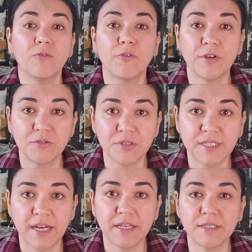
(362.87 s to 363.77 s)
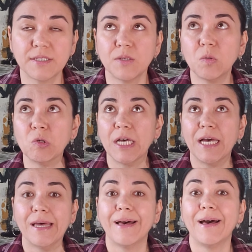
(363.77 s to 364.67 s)
for you to study, so
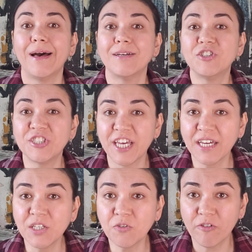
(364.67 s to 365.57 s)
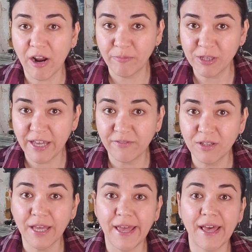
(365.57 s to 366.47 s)
uh, check your grammar
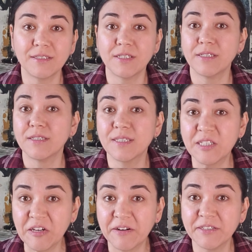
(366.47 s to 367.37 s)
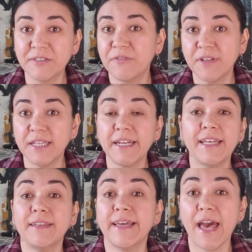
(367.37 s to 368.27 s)
level and uh, start filling
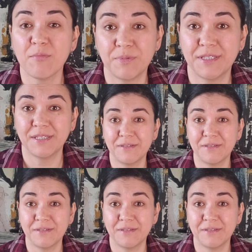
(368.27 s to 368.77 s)
in the gaps.